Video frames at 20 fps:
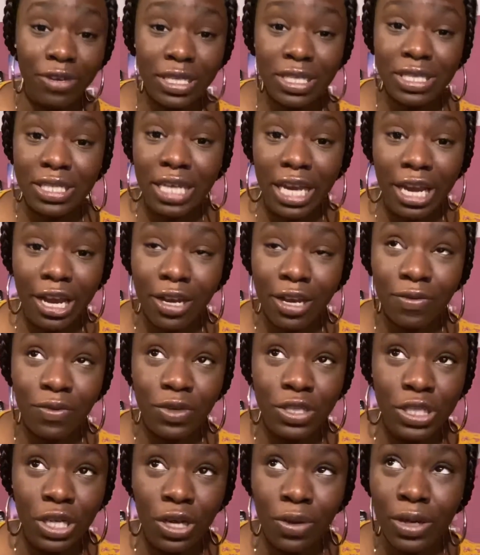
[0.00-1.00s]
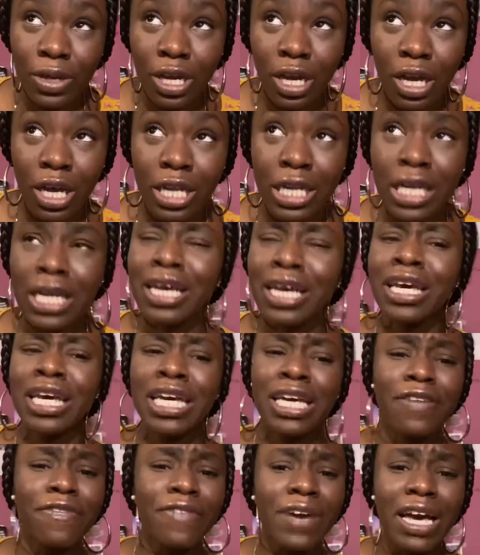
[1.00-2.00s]
scared of what's going on,
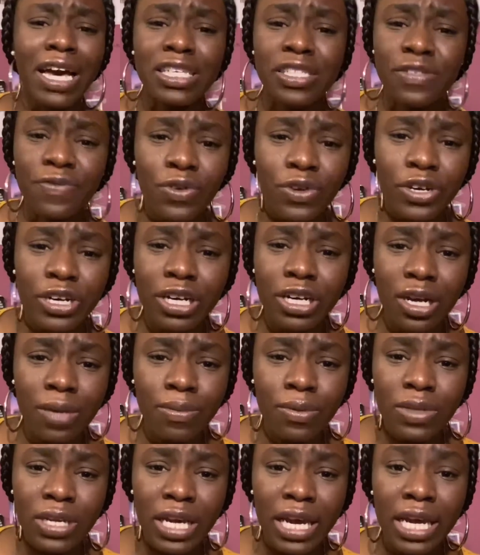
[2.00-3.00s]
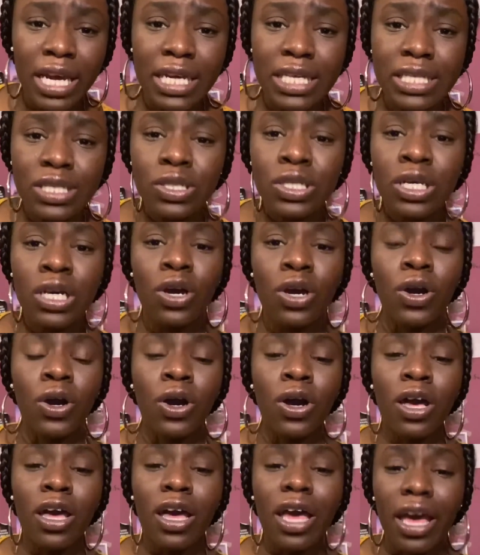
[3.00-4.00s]
fast for a couple days
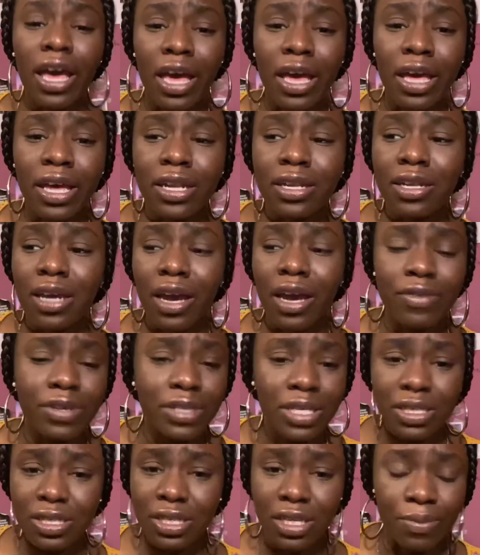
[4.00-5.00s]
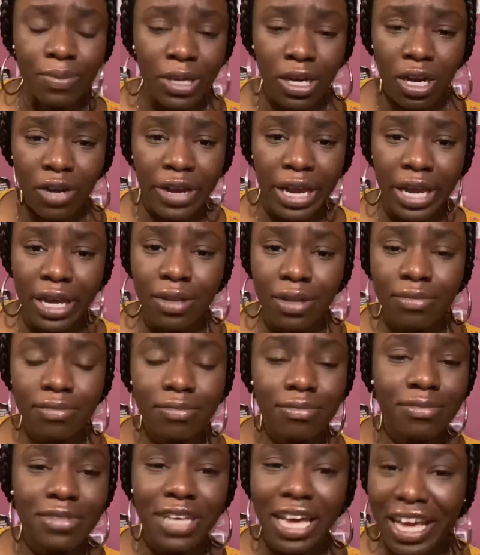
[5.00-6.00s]
and everything's gonna be all right.
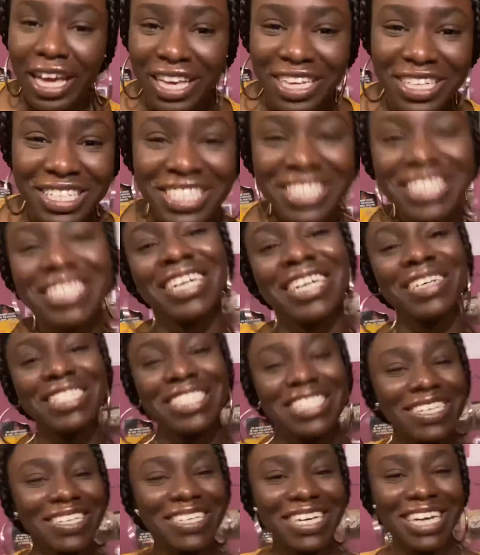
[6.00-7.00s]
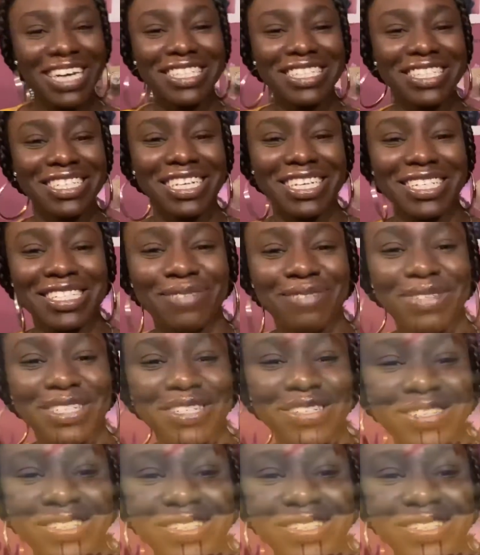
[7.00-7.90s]
Okay, see you guys in the next episode.